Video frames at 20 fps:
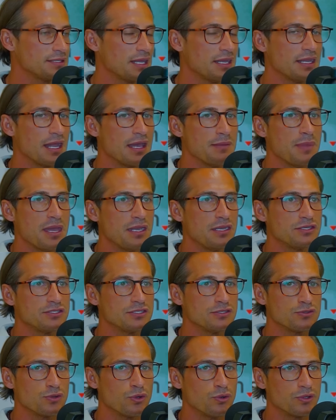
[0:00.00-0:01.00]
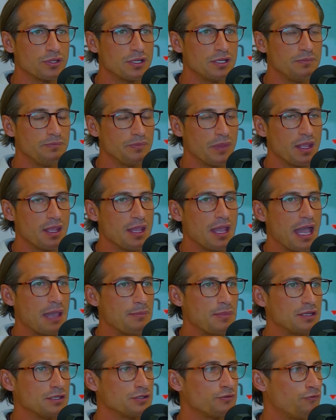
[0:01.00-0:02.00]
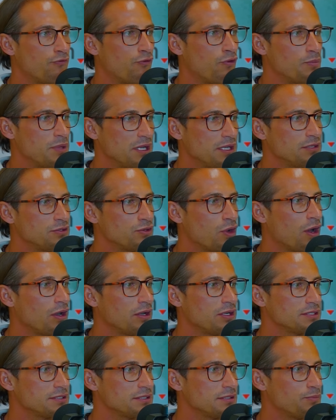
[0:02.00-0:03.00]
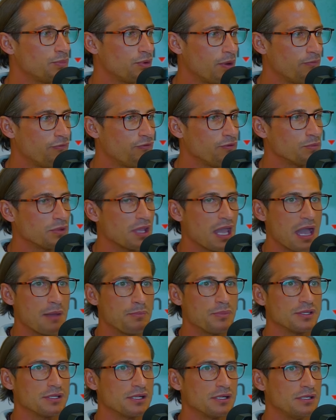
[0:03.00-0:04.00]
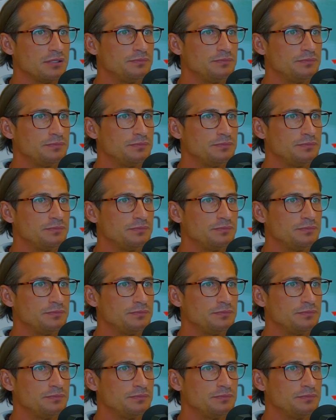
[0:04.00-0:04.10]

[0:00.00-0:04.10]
And I manage in total, $4 million in prop firm capital.